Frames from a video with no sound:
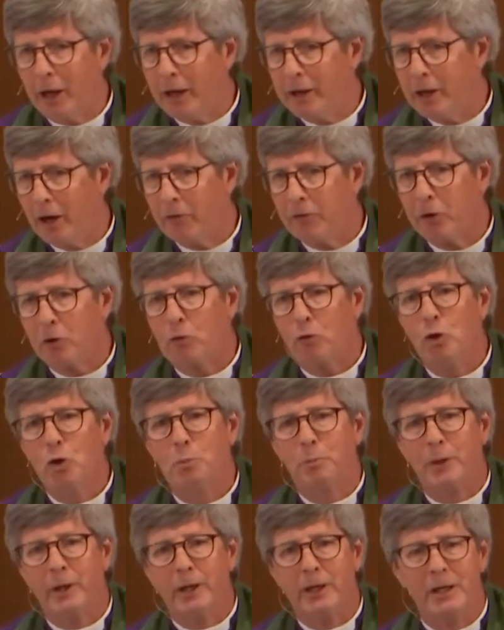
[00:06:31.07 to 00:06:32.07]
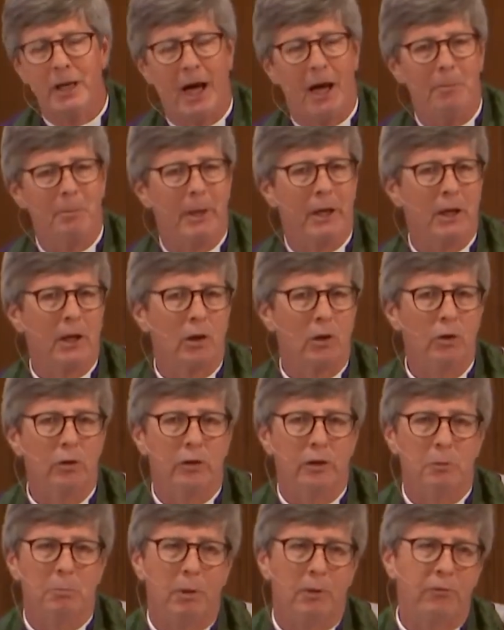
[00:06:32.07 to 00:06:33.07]
another group that had not been
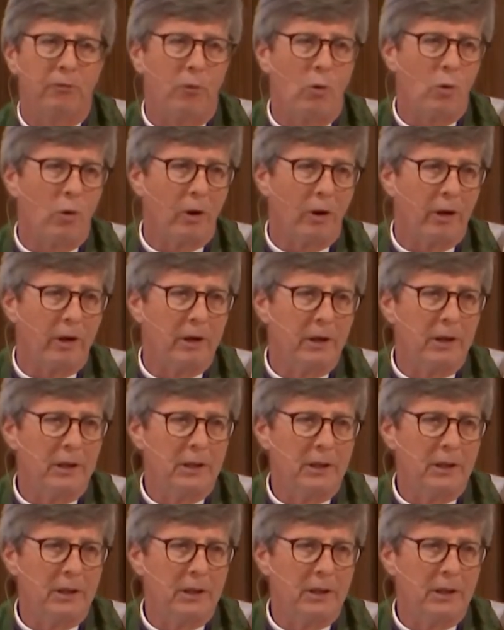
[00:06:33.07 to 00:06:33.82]
included before.